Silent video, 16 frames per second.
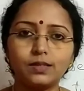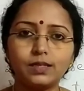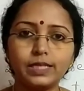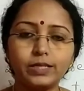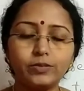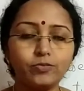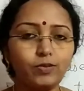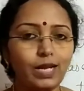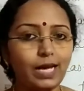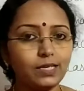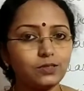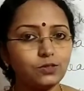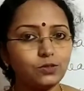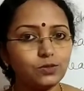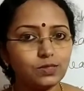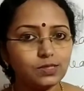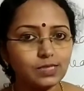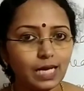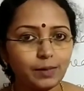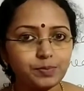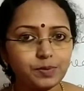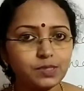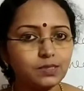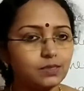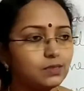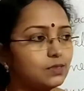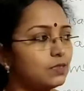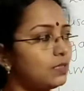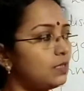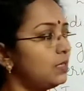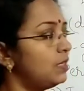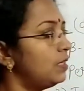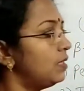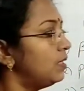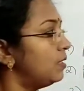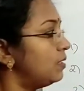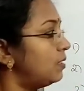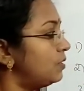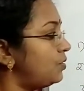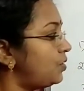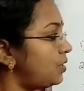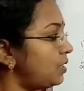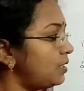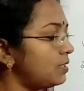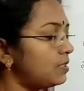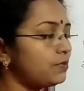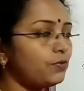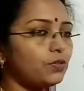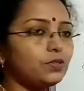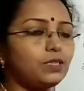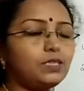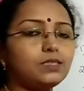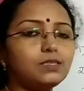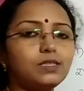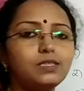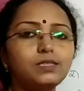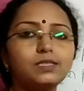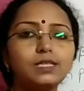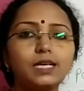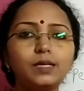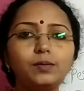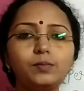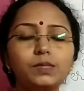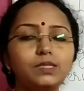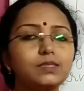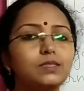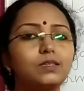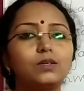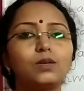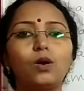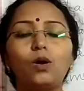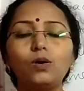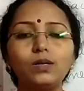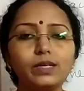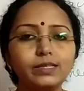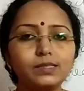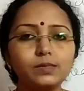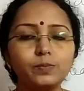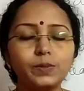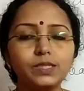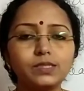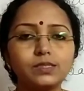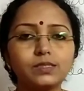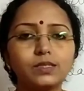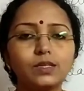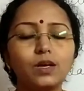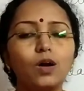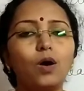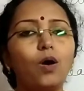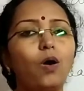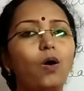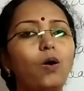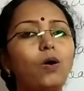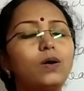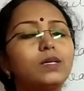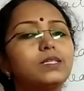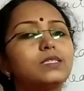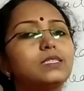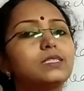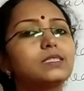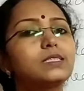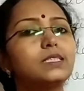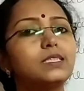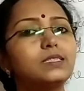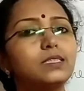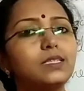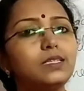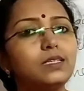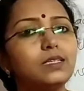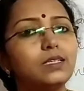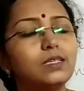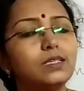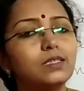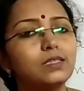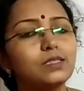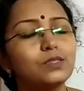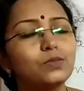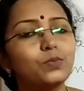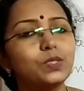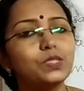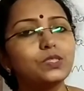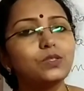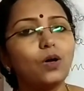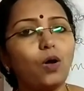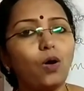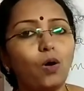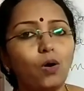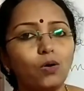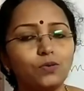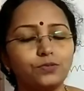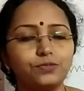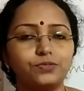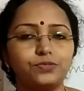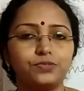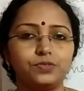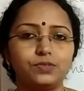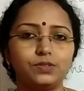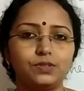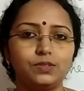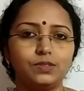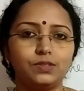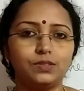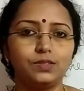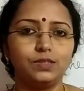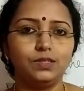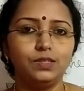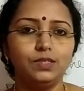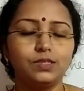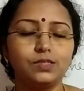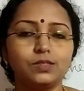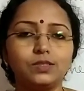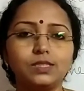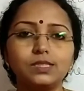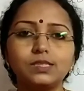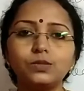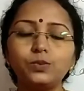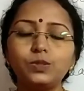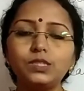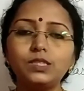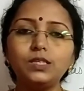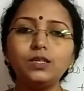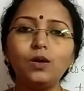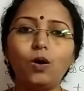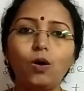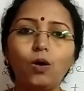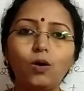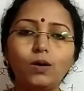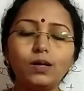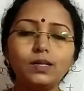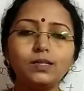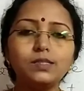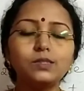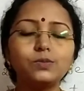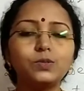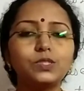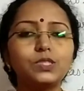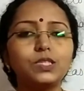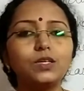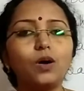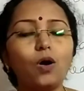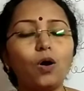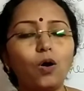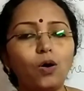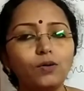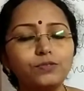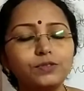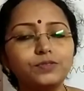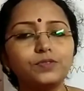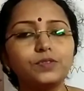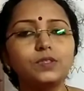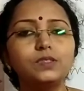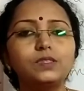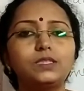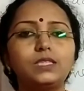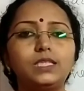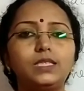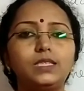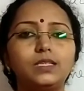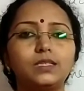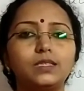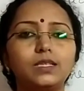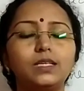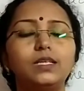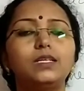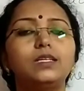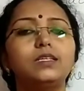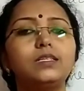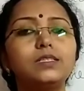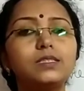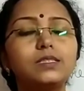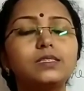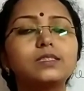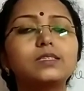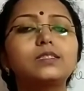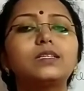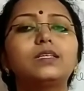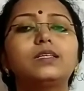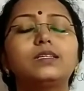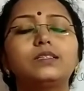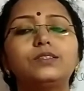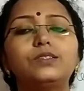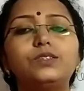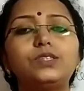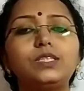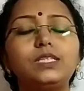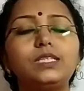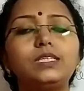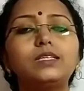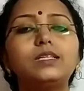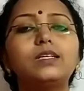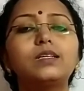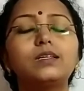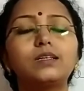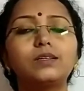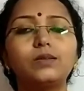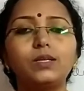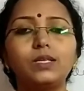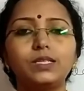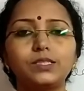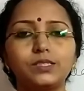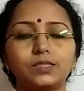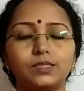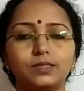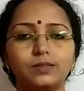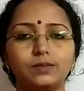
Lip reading: If lactose is absent, the genes for these enzymes is not expressed or it is getting switched off. So this switching on and switching off of the gene is gene regulation.